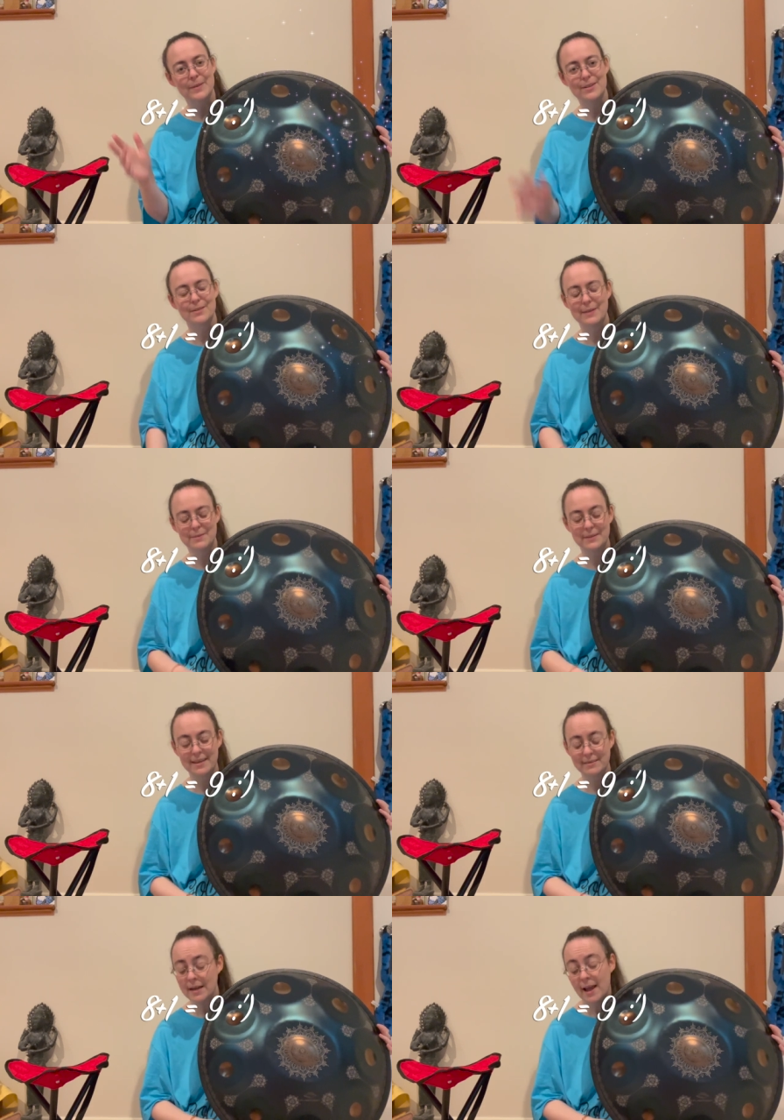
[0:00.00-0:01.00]
It just makes me
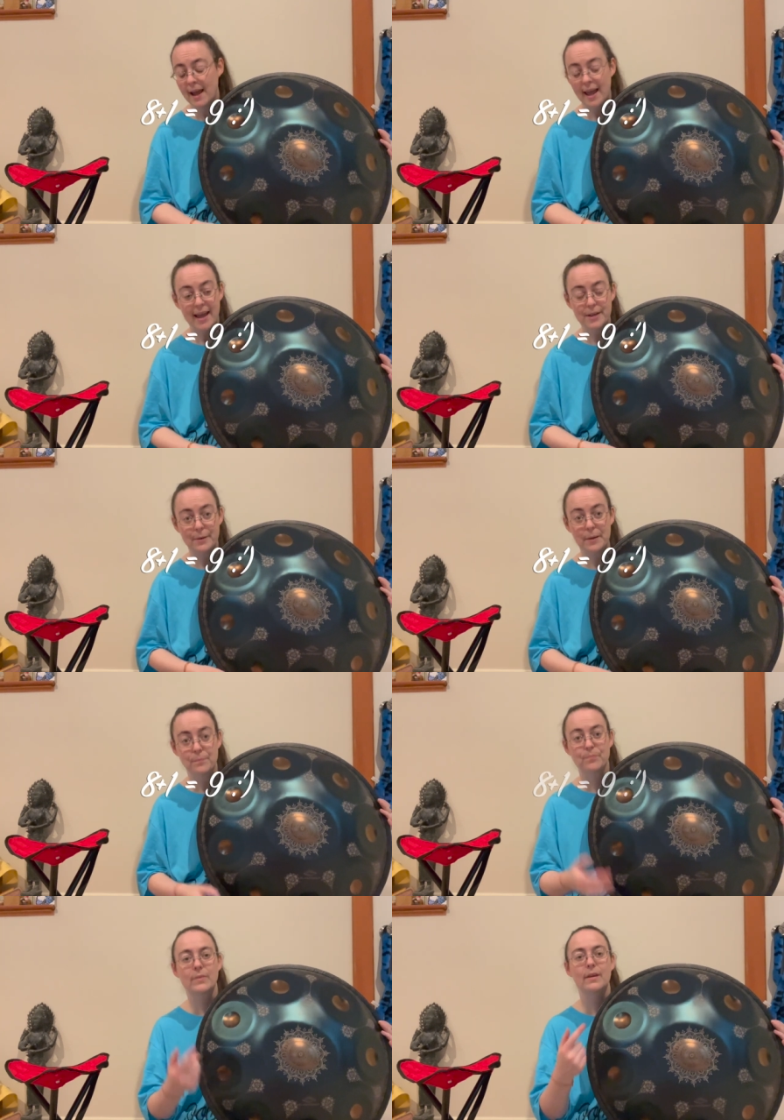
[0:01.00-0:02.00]
laugh. Anyway,
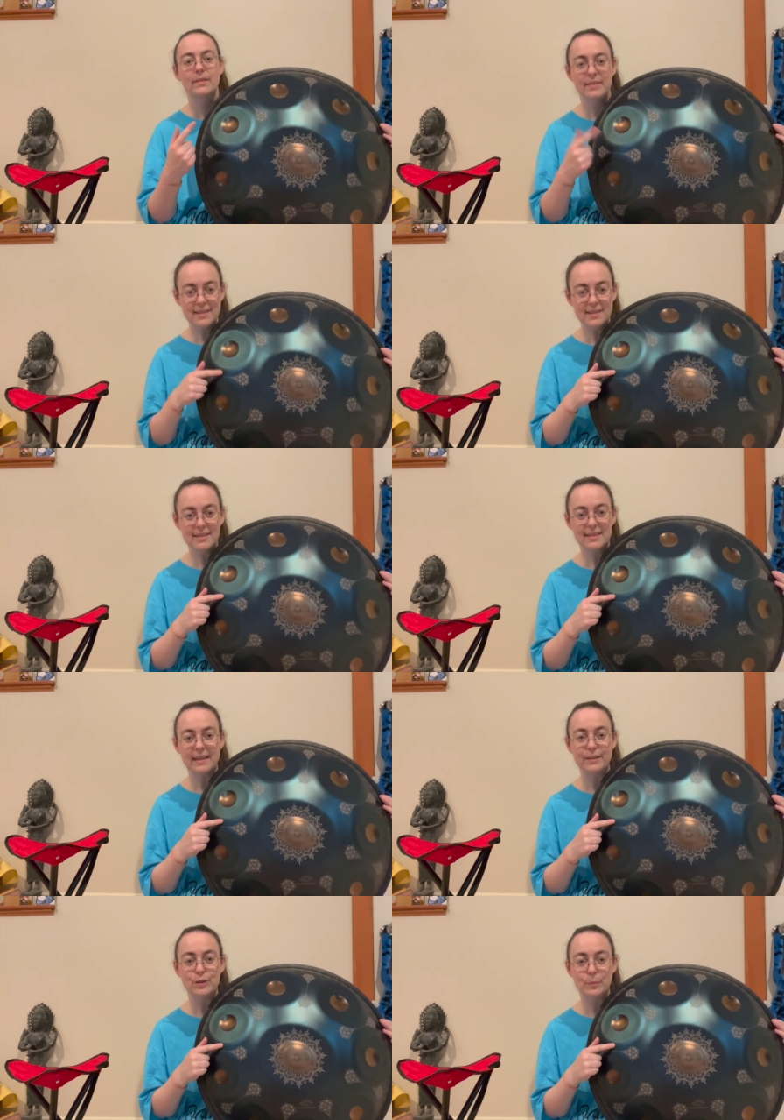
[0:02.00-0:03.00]
this is the
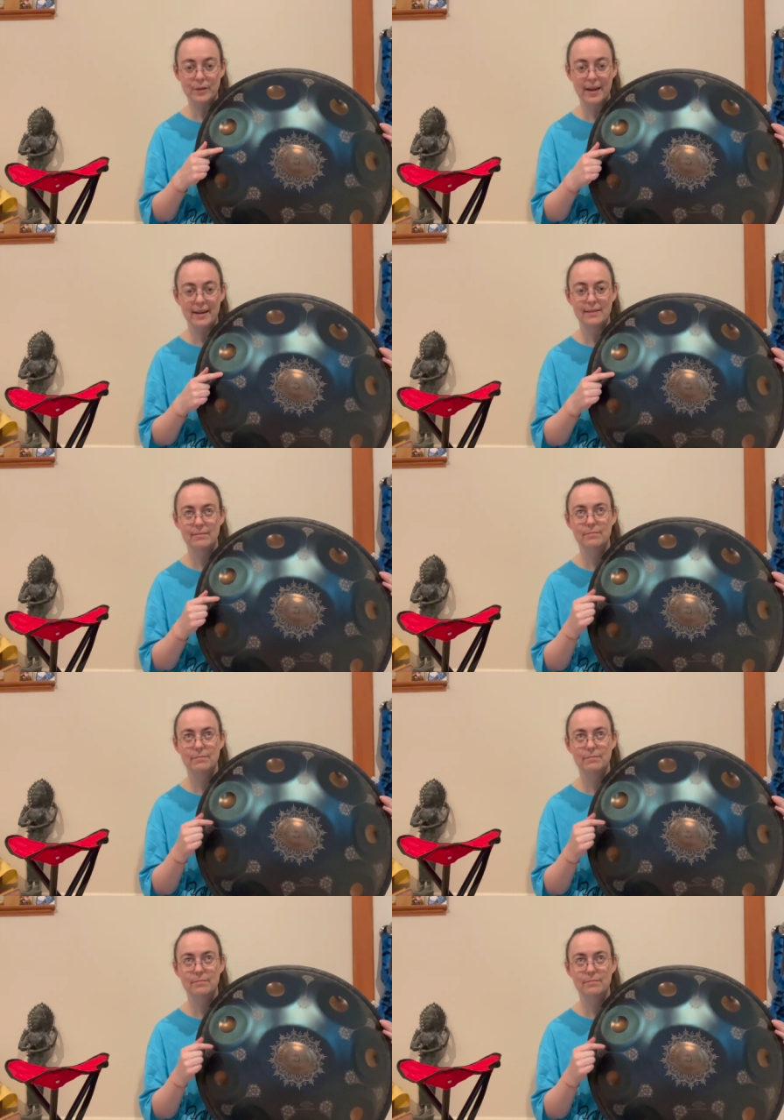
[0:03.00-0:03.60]
side that you play.